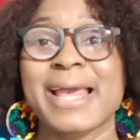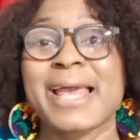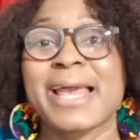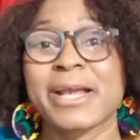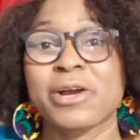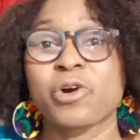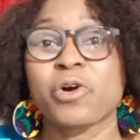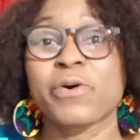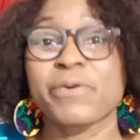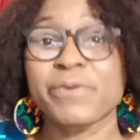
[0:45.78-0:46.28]

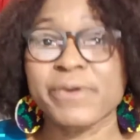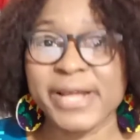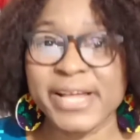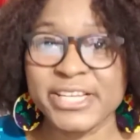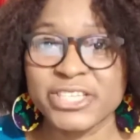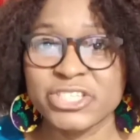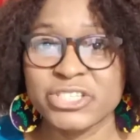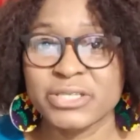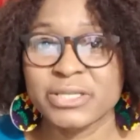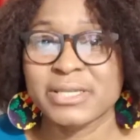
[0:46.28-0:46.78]

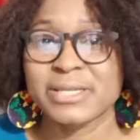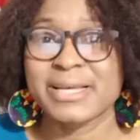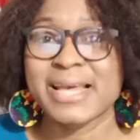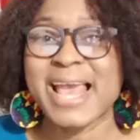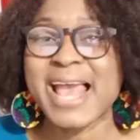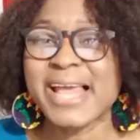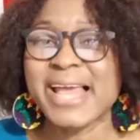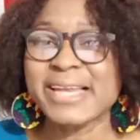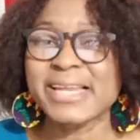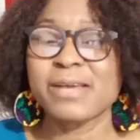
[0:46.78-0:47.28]
encourage
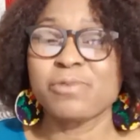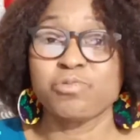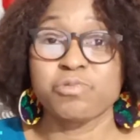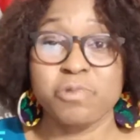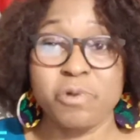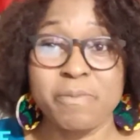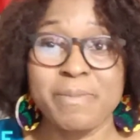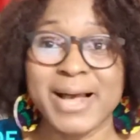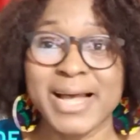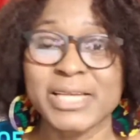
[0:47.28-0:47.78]
any
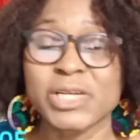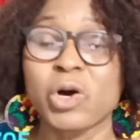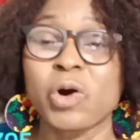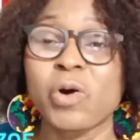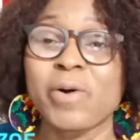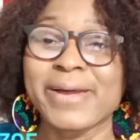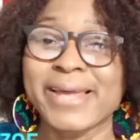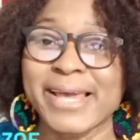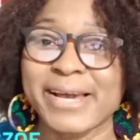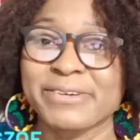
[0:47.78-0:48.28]
woman
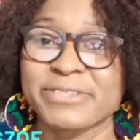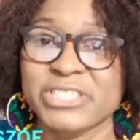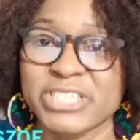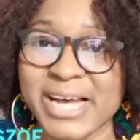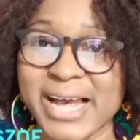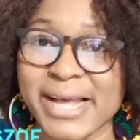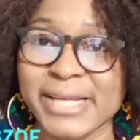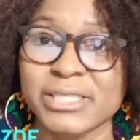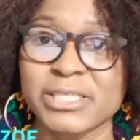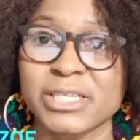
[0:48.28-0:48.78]
or girl
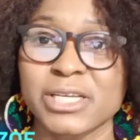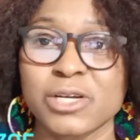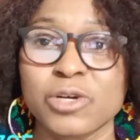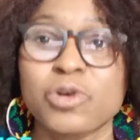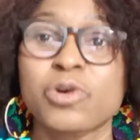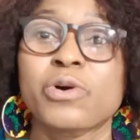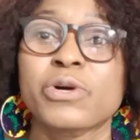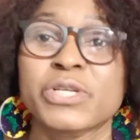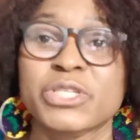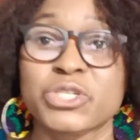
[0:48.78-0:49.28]
child
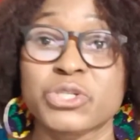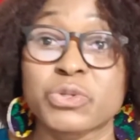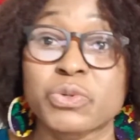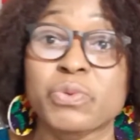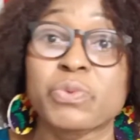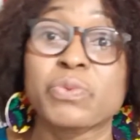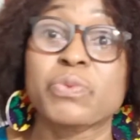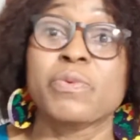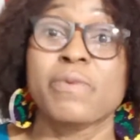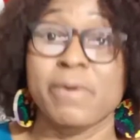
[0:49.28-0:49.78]
going
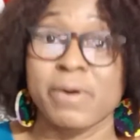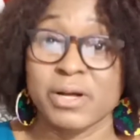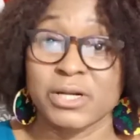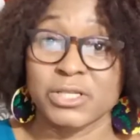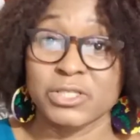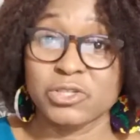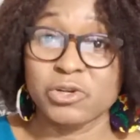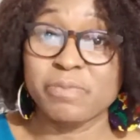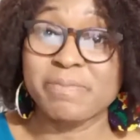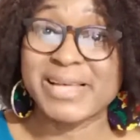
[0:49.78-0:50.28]
through
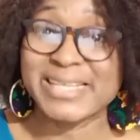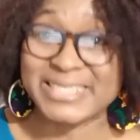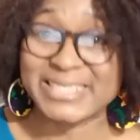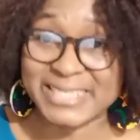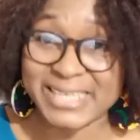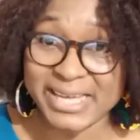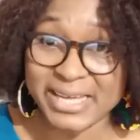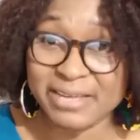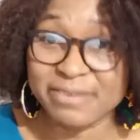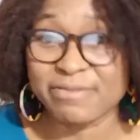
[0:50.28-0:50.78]

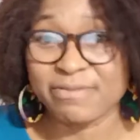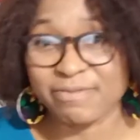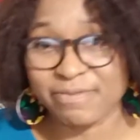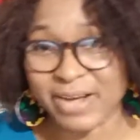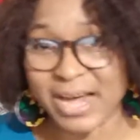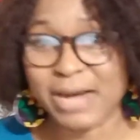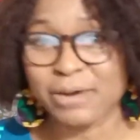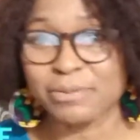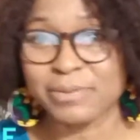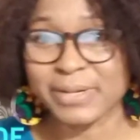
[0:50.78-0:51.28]
domestic
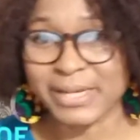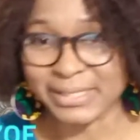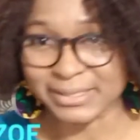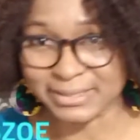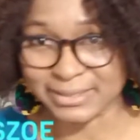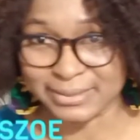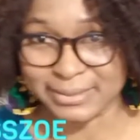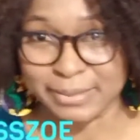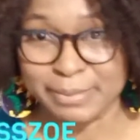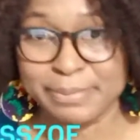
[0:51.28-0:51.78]

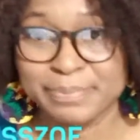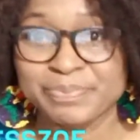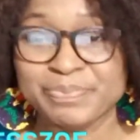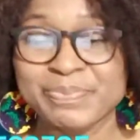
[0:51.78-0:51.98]
violence.